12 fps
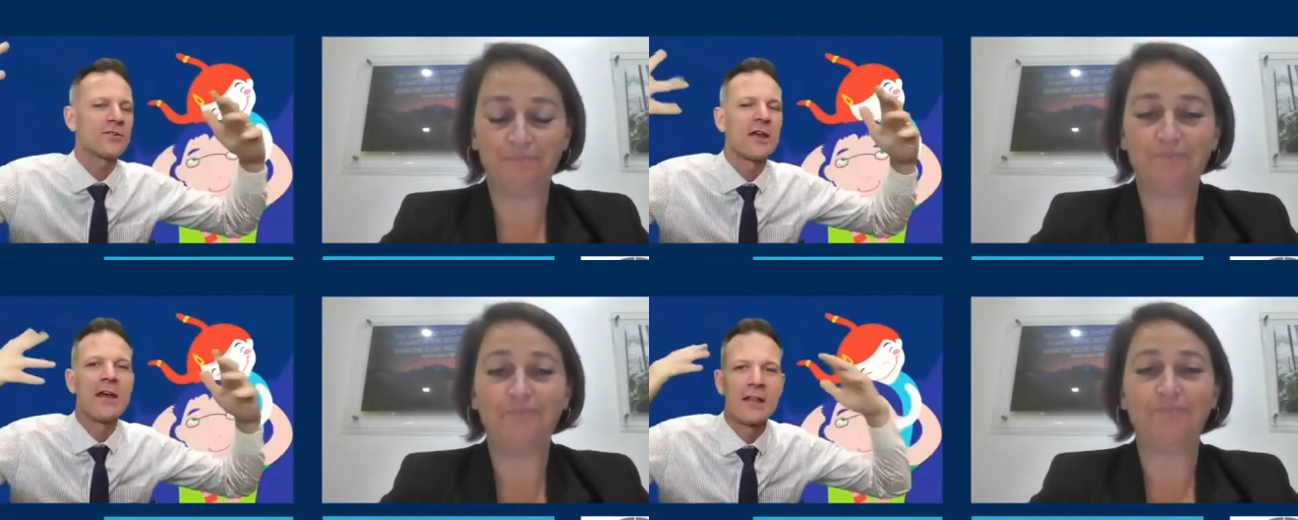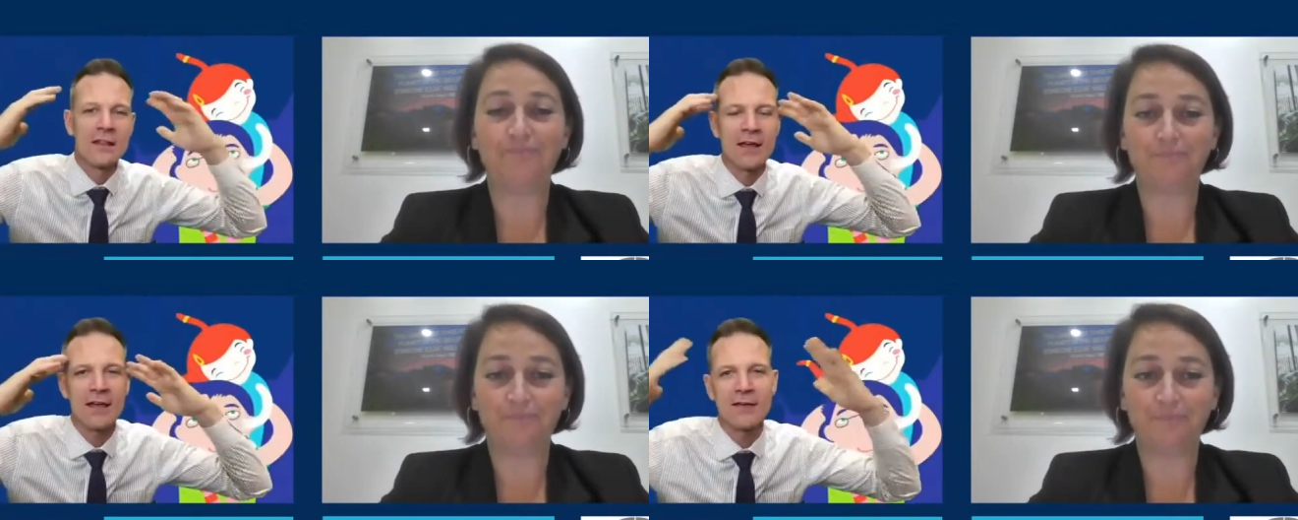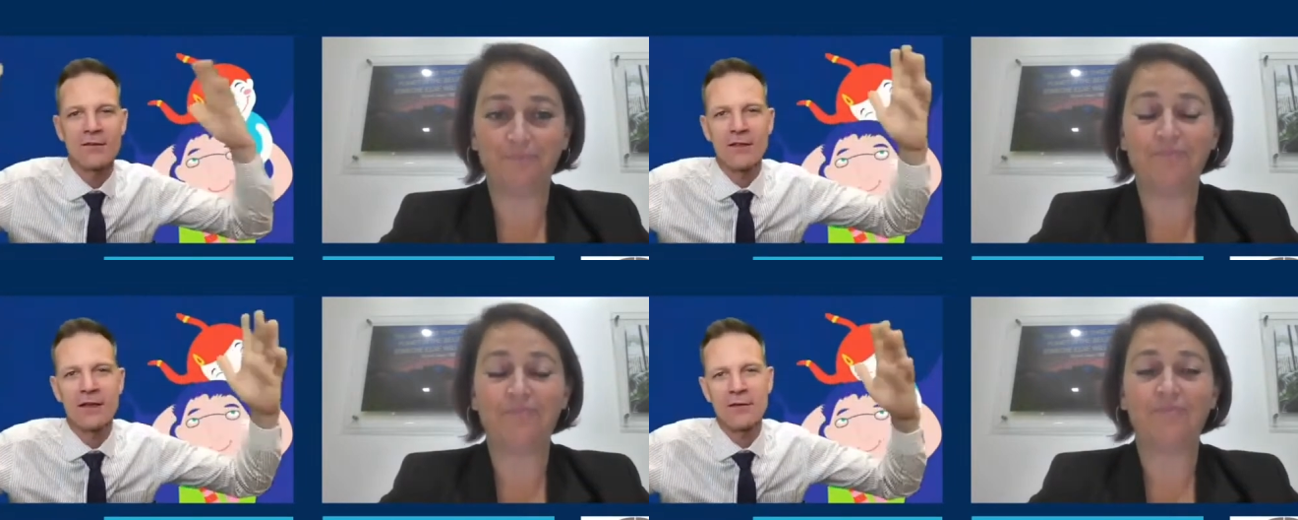Speaker 1: like
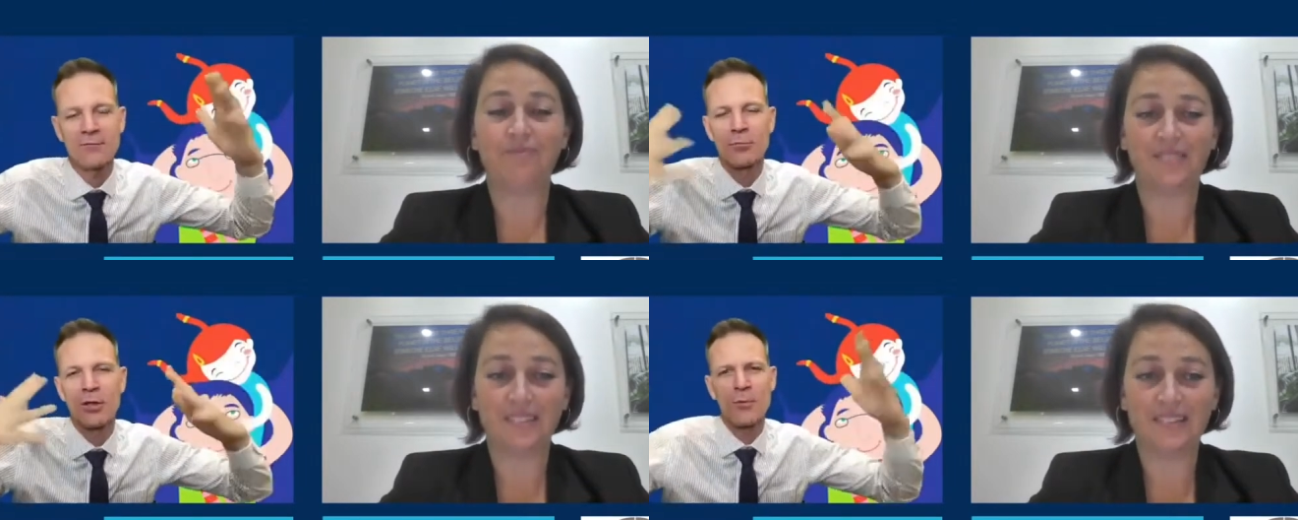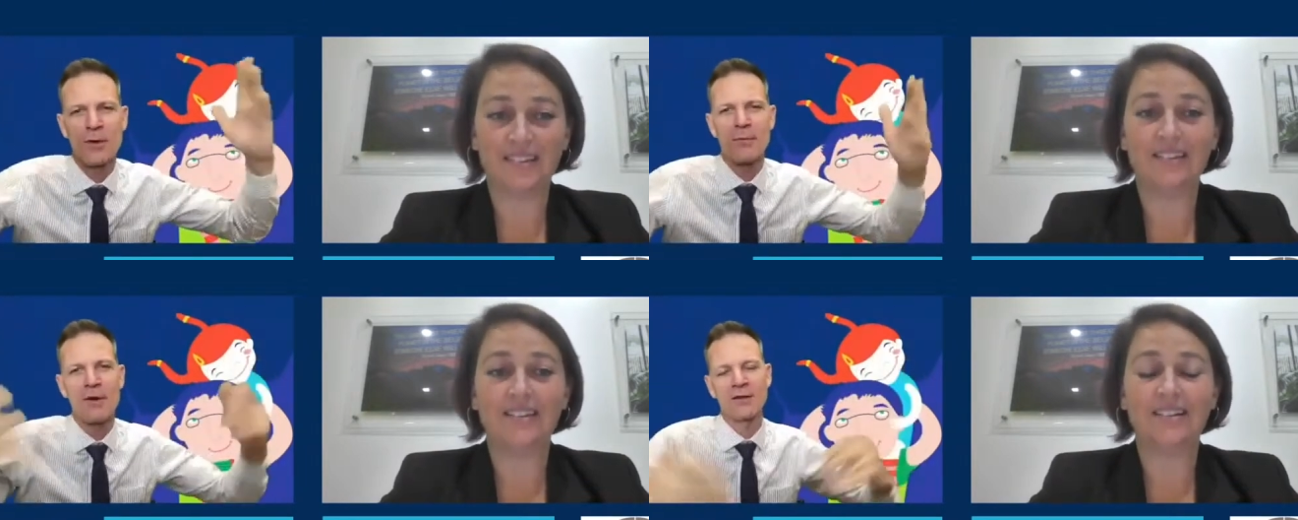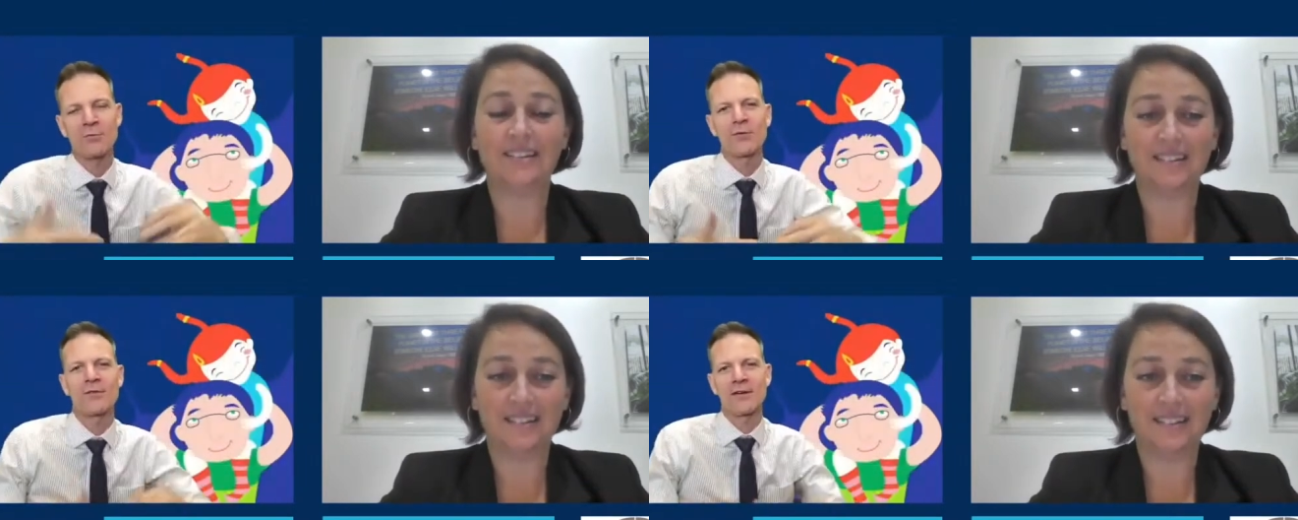like blow my mind with
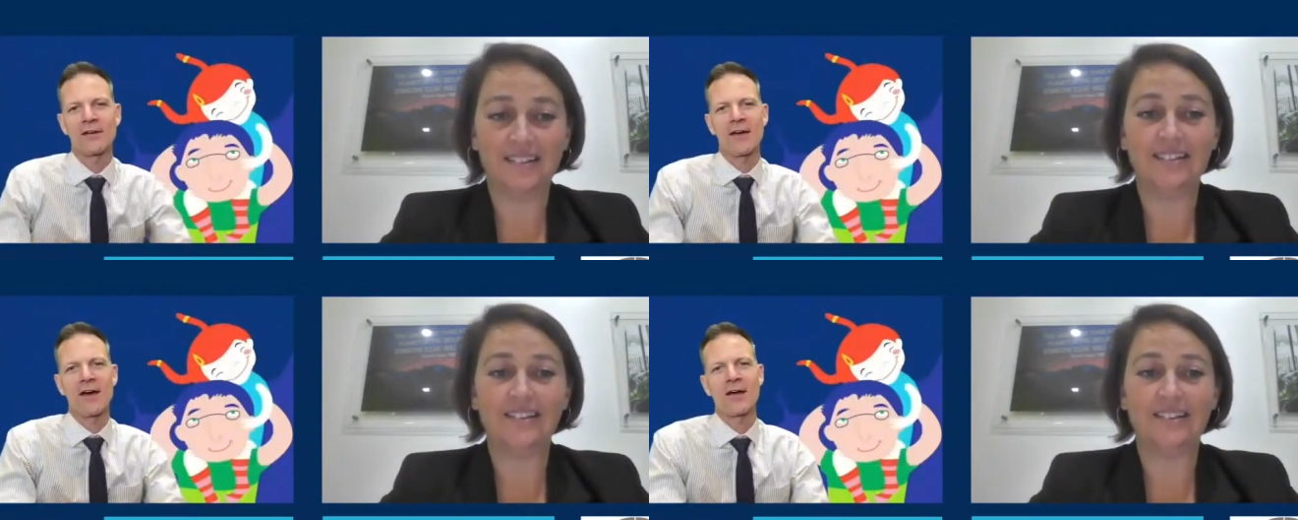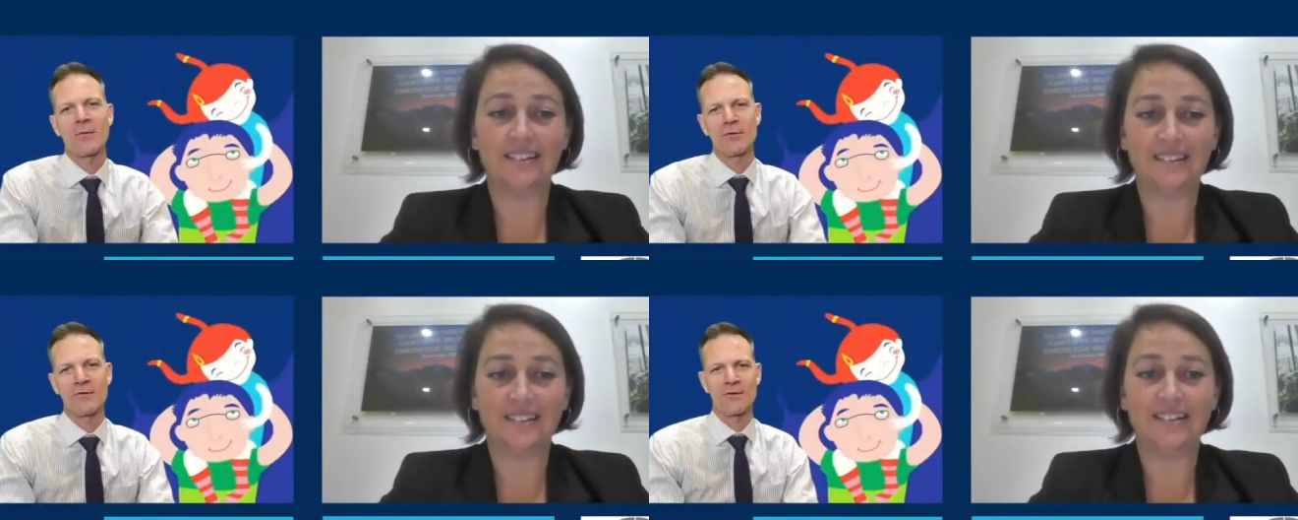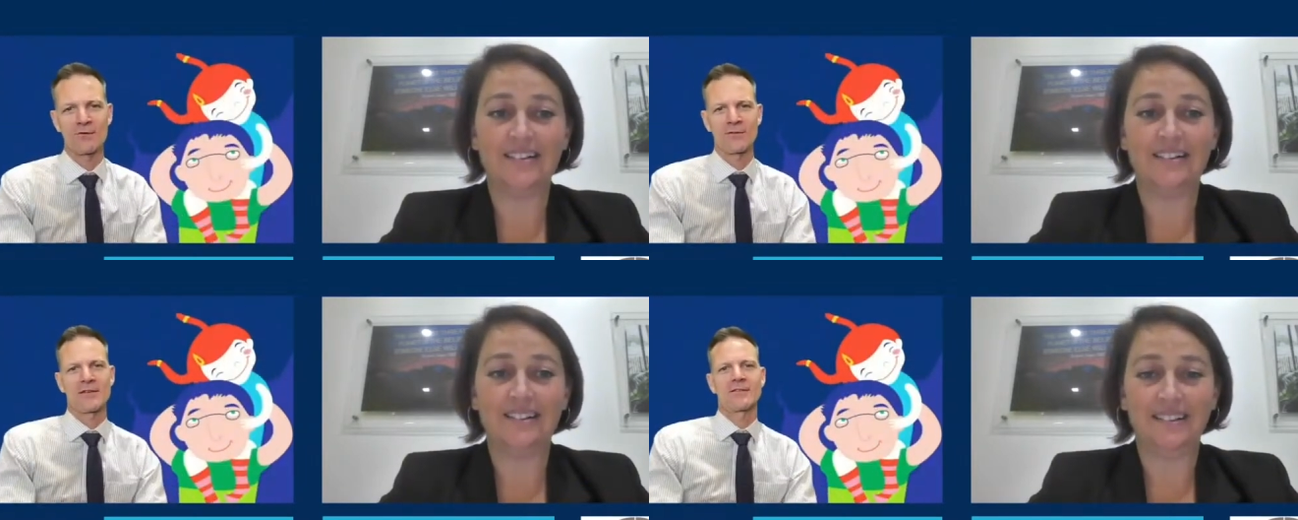like a couple of those
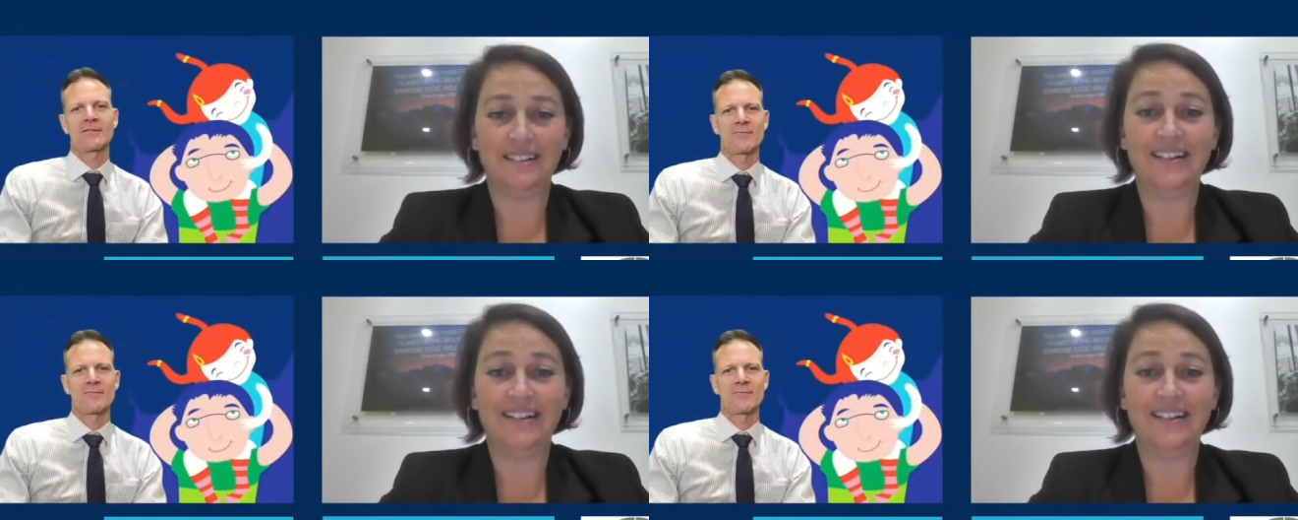things.